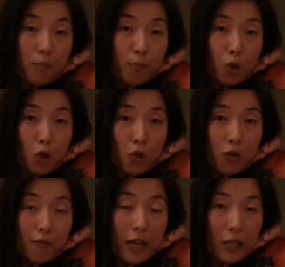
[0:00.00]

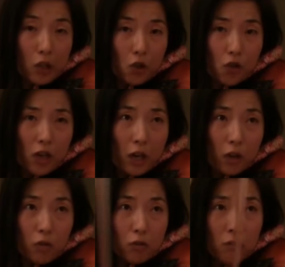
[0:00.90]
Bruch Violin
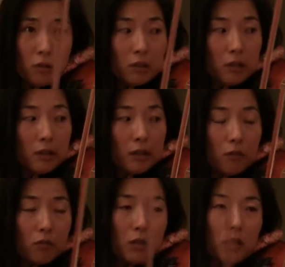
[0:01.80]
Concerto
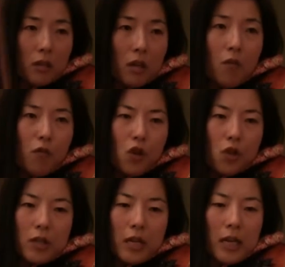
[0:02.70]

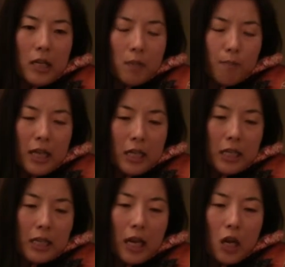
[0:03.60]
covers nice big
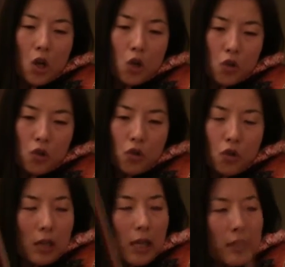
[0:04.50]

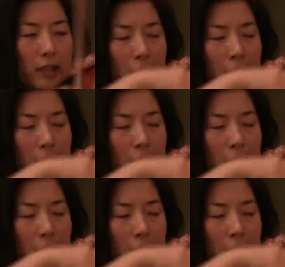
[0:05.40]
sounds like